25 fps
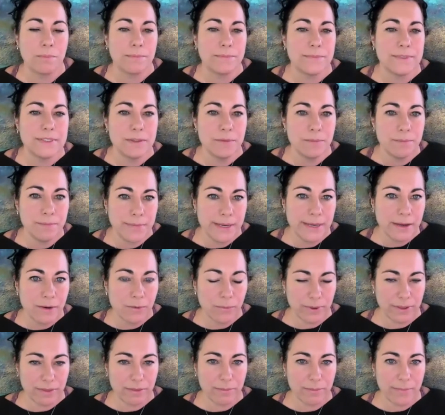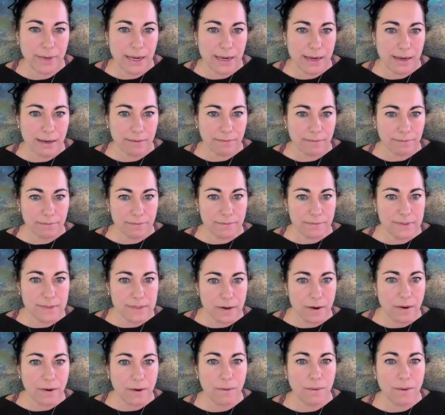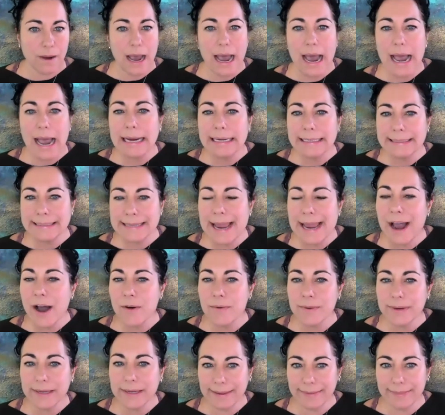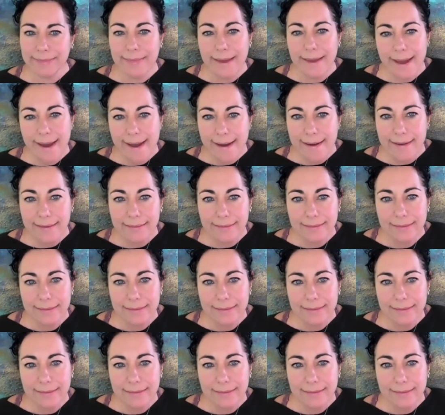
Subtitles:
to meet with me. So I now get that.